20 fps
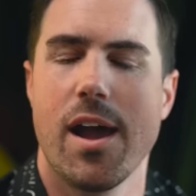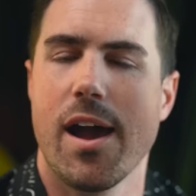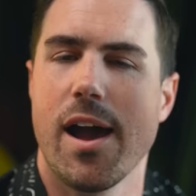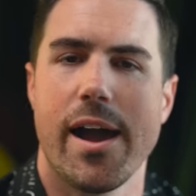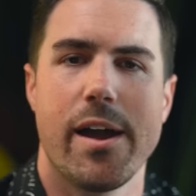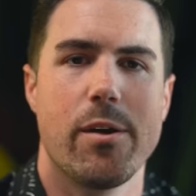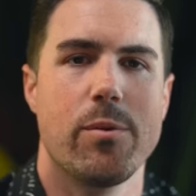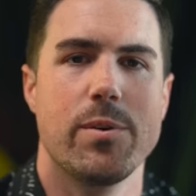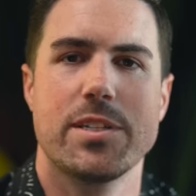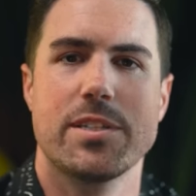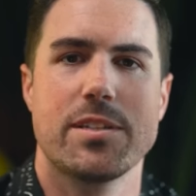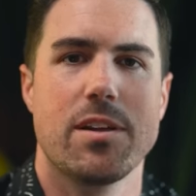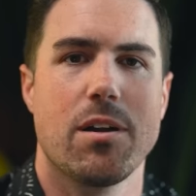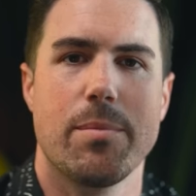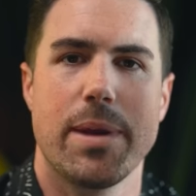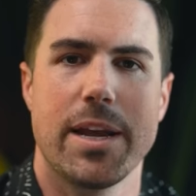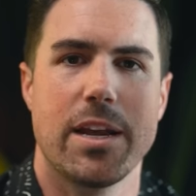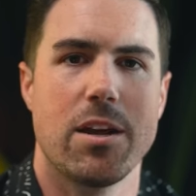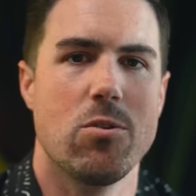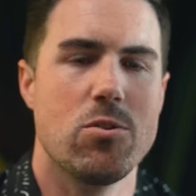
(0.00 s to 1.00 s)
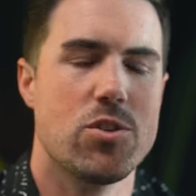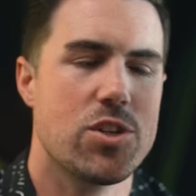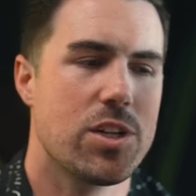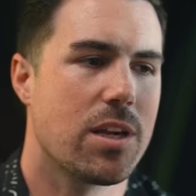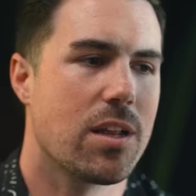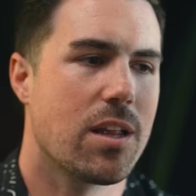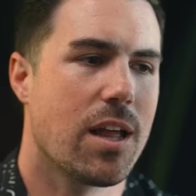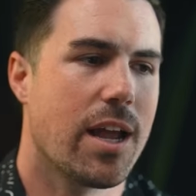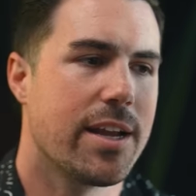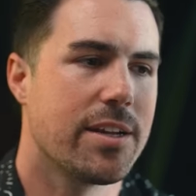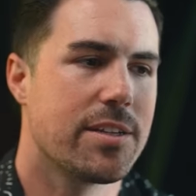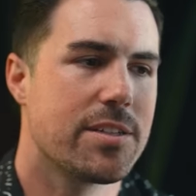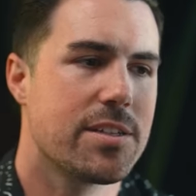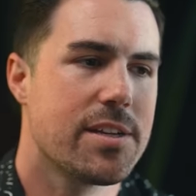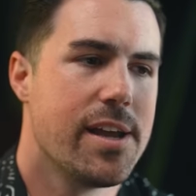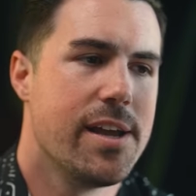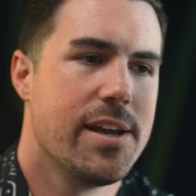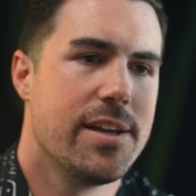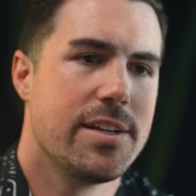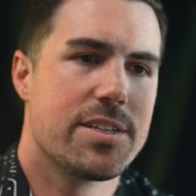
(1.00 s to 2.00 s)
I always tell my coaching clients,
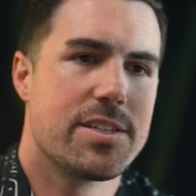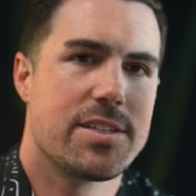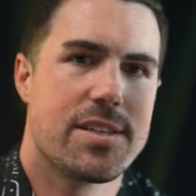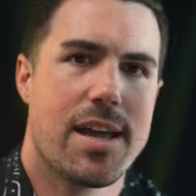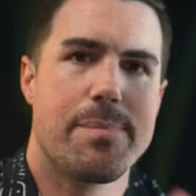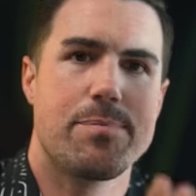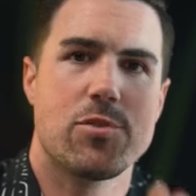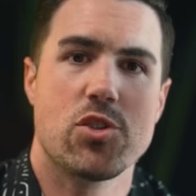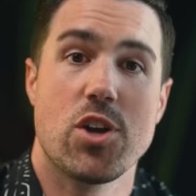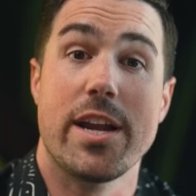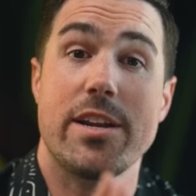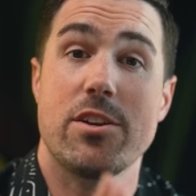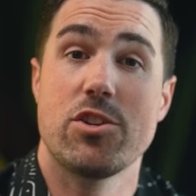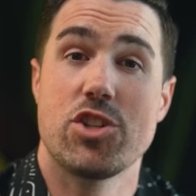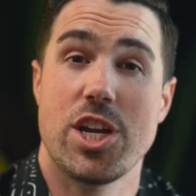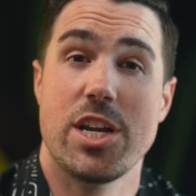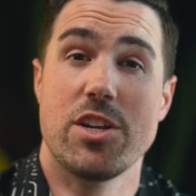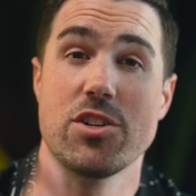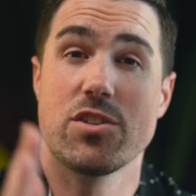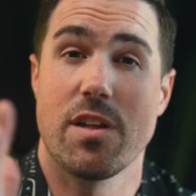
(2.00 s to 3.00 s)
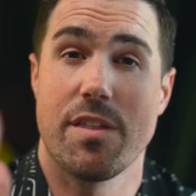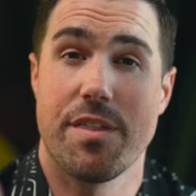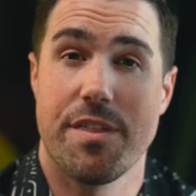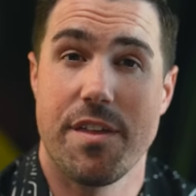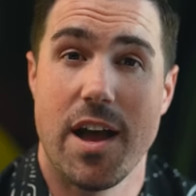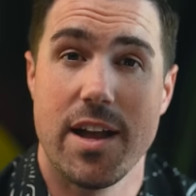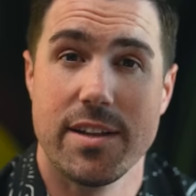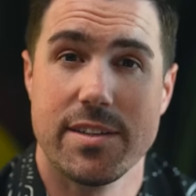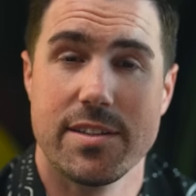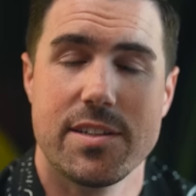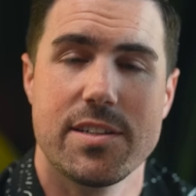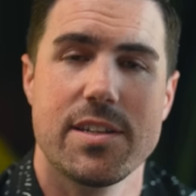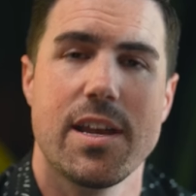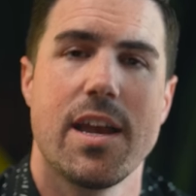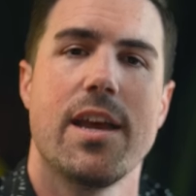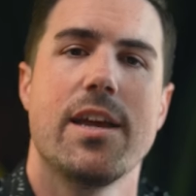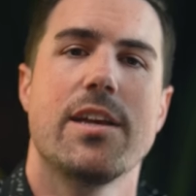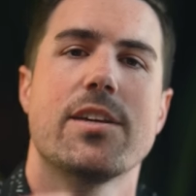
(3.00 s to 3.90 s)
stop trying to change the thoughts,